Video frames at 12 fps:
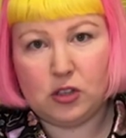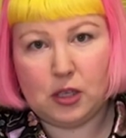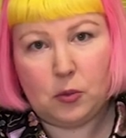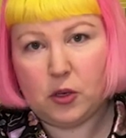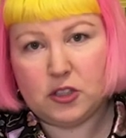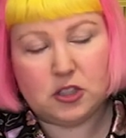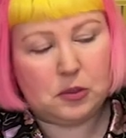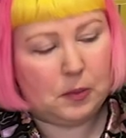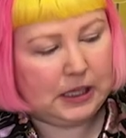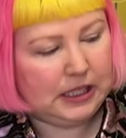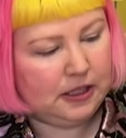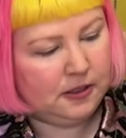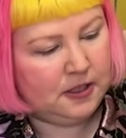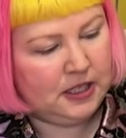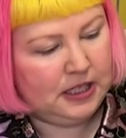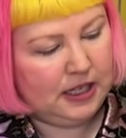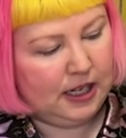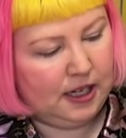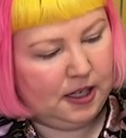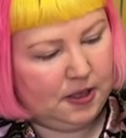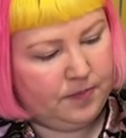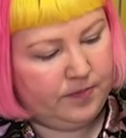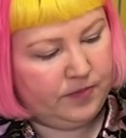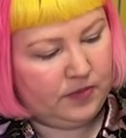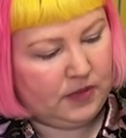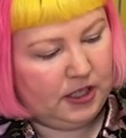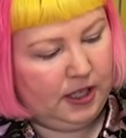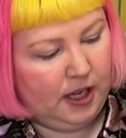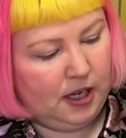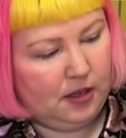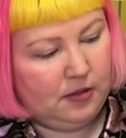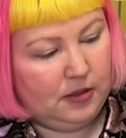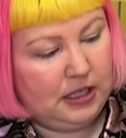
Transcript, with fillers: There weren't too many. Um, yeah.